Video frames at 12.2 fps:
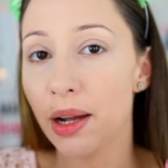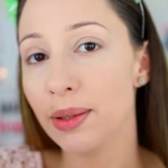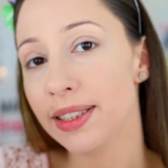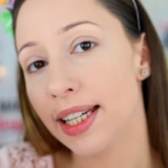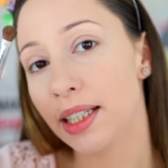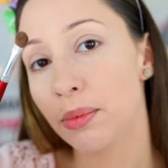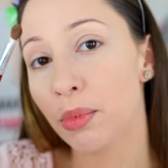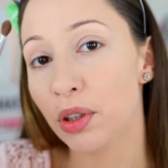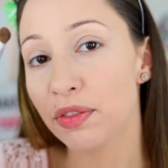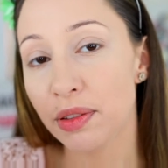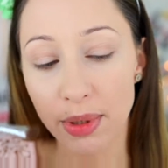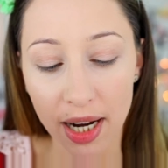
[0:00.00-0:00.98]
I will take a
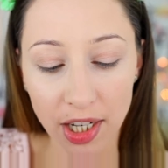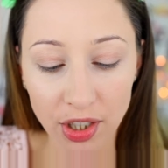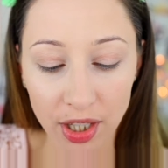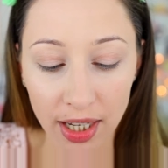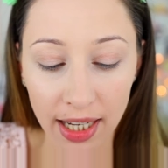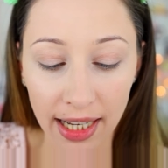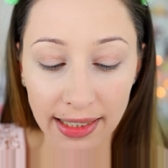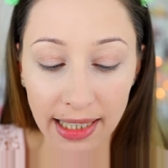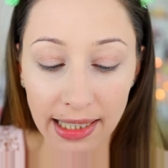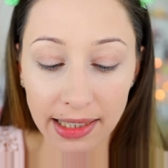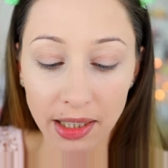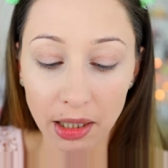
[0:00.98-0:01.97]
Morphe brush and
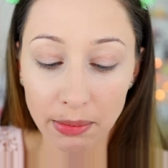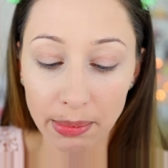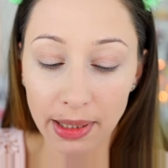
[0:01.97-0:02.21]
a little